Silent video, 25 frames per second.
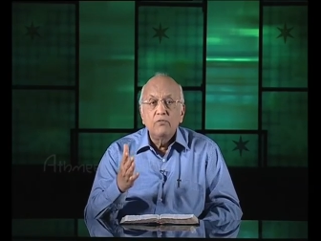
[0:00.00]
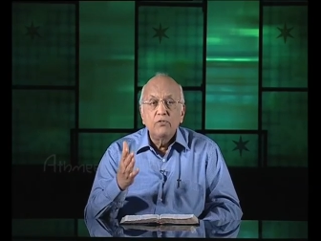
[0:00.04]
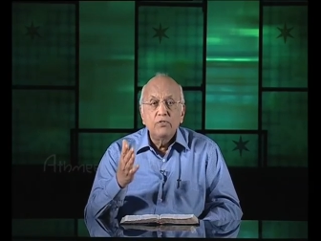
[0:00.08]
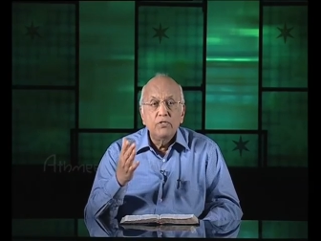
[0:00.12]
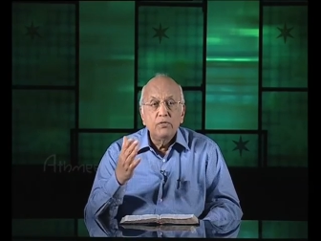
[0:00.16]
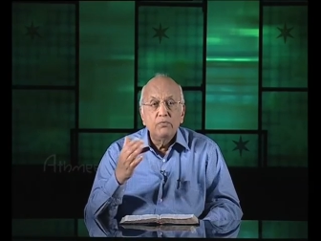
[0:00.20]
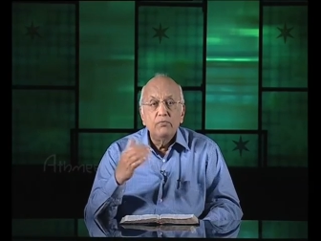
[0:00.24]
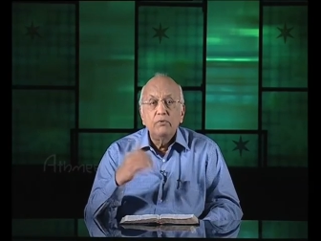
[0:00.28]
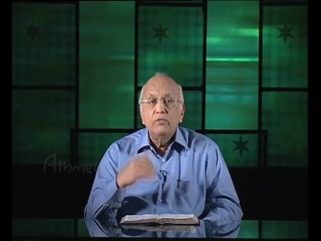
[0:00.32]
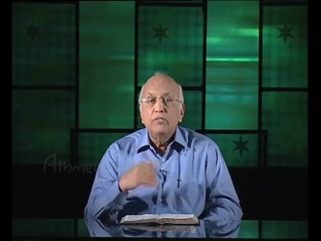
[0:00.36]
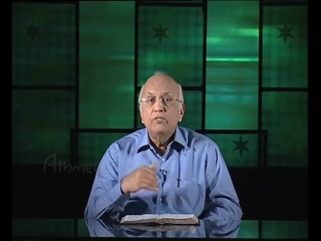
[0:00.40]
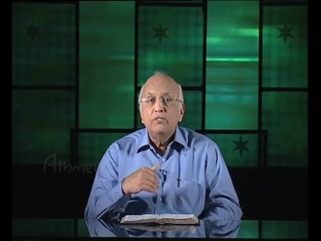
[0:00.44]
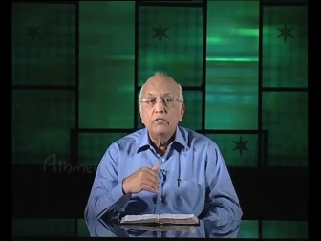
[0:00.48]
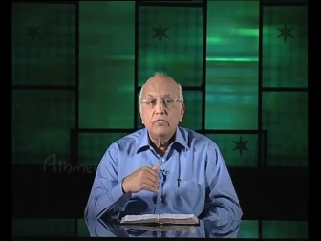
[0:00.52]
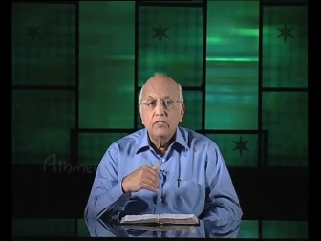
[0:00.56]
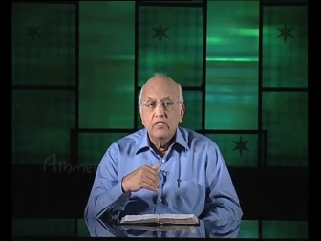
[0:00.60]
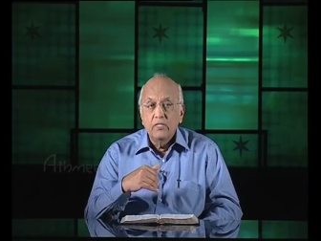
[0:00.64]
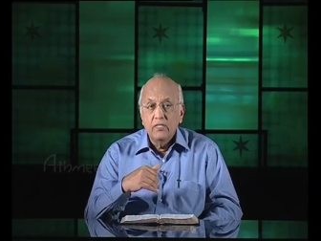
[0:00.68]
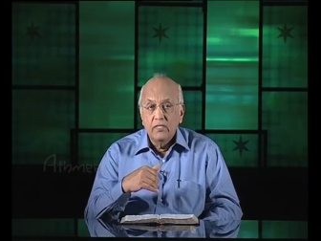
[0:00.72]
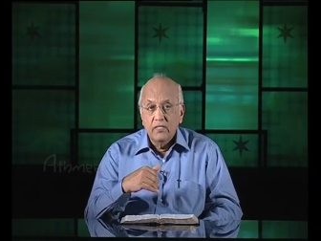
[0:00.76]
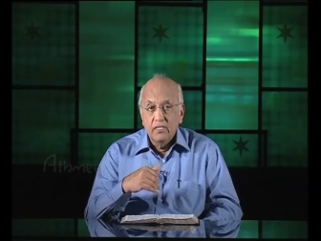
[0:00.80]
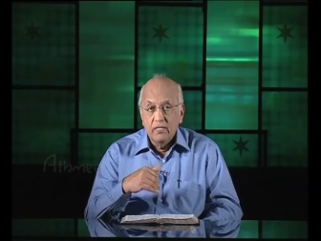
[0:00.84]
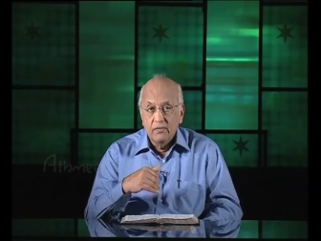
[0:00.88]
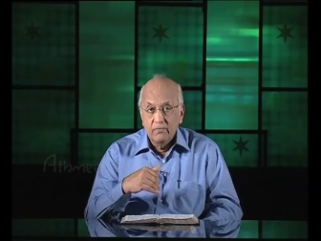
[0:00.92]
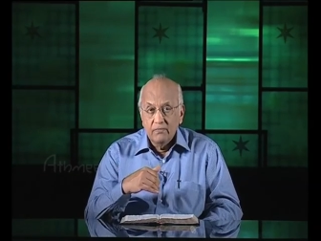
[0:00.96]
more spiritual
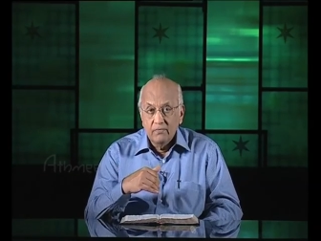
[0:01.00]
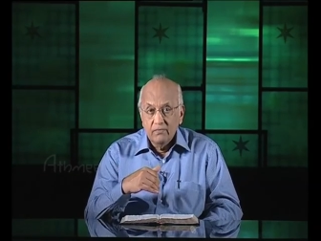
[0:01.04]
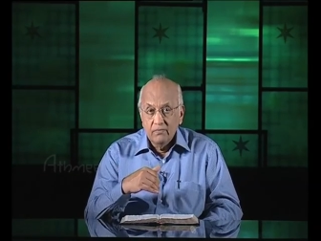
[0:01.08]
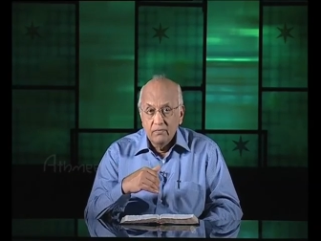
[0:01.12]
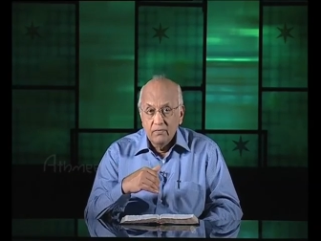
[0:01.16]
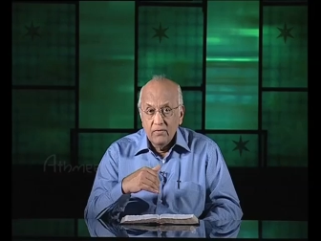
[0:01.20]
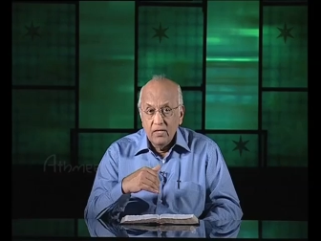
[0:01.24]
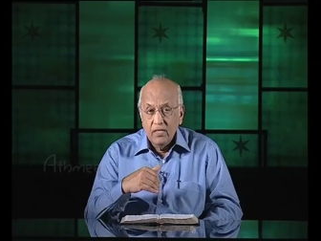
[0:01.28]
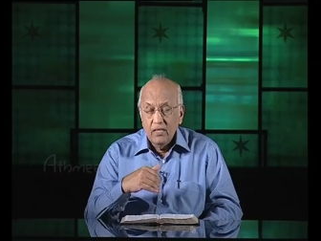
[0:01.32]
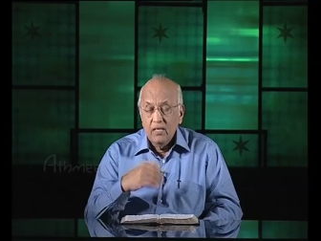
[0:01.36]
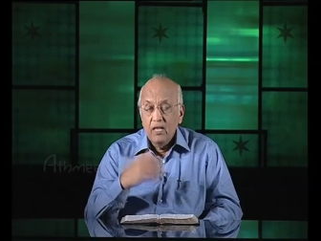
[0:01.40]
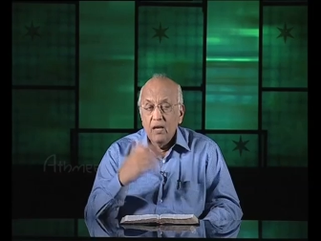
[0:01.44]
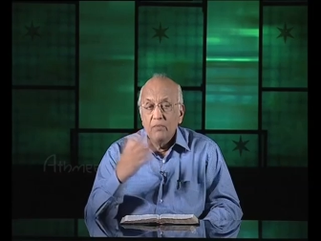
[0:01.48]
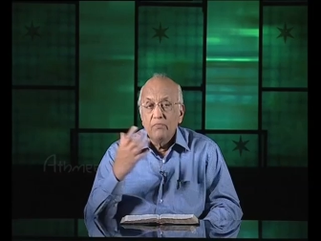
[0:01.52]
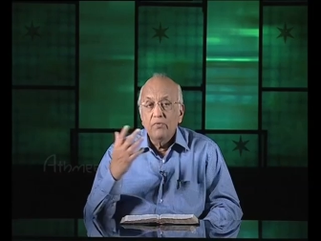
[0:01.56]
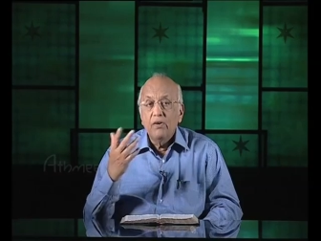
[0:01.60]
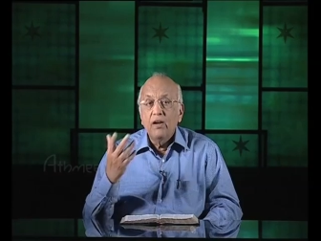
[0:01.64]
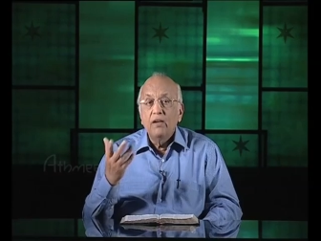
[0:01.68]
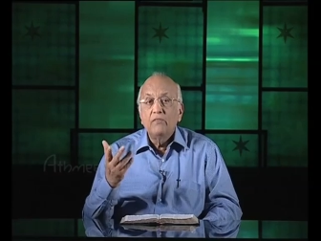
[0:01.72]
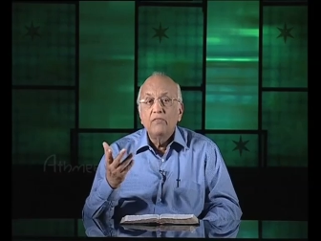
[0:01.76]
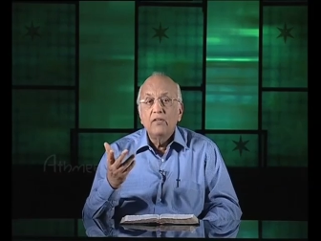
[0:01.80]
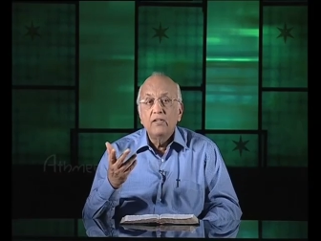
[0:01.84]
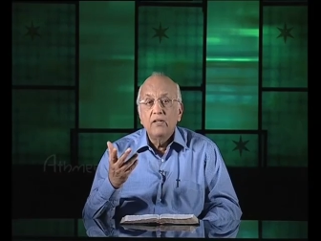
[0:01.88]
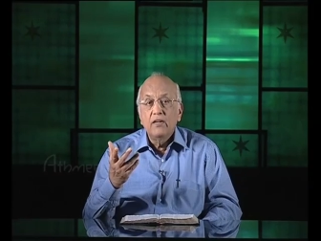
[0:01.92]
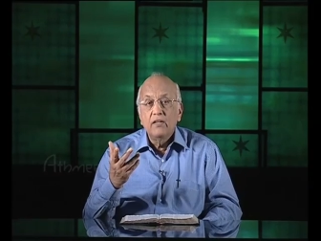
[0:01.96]
than them in their
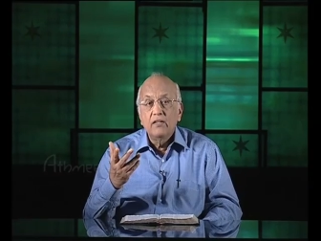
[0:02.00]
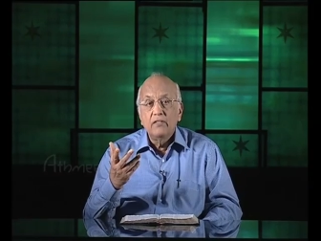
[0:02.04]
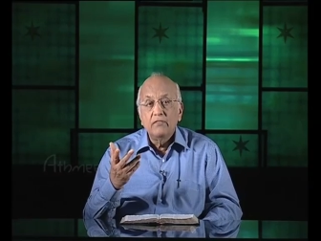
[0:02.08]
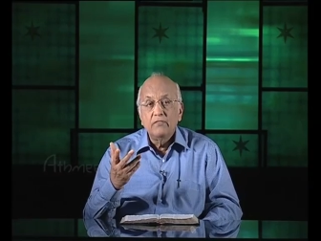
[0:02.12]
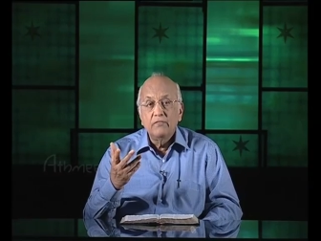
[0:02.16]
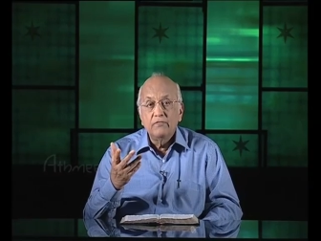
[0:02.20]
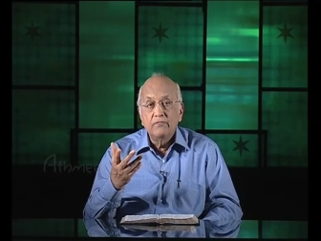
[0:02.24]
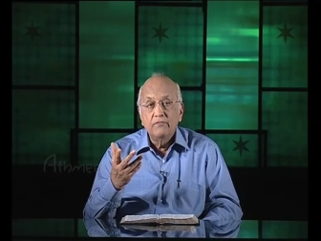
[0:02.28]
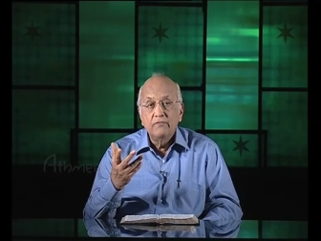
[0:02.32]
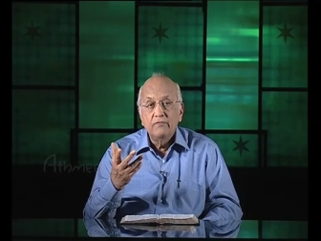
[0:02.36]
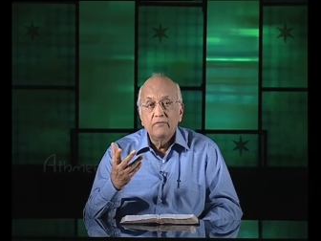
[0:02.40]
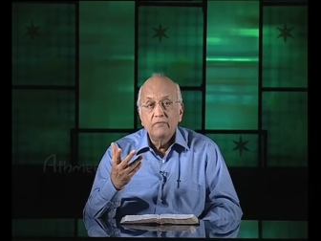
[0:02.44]
private life.